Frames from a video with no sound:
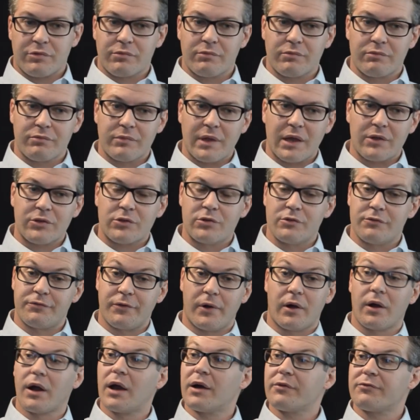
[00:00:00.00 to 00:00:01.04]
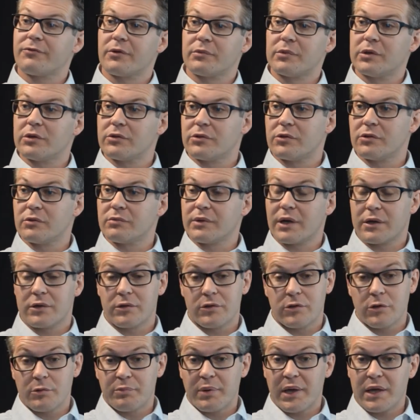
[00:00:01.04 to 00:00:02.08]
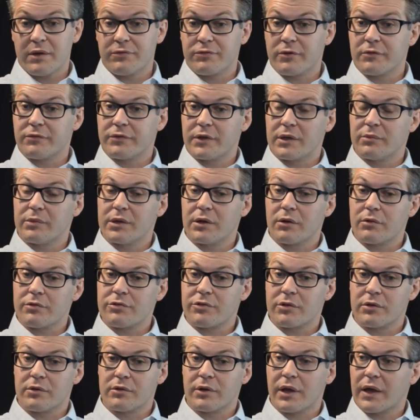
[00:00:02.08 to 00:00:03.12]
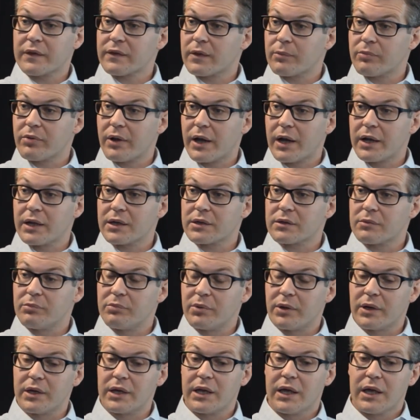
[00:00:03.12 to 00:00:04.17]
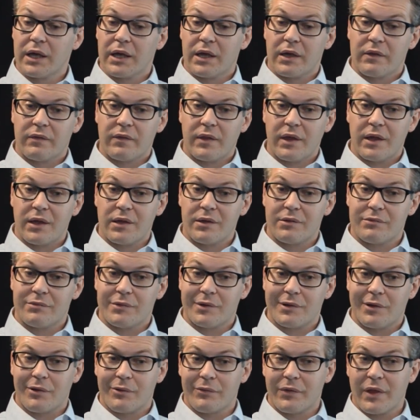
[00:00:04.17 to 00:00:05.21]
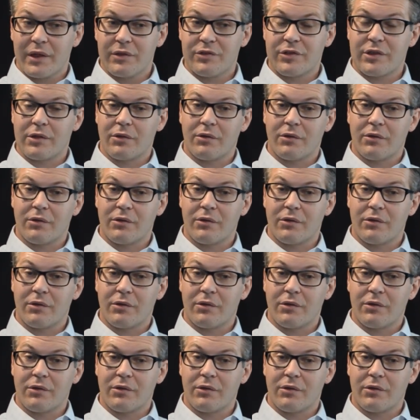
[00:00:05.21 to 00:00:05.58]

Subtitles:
not too far off from YouTube. Now you do pay for Vimeo, so you're not the product, but they still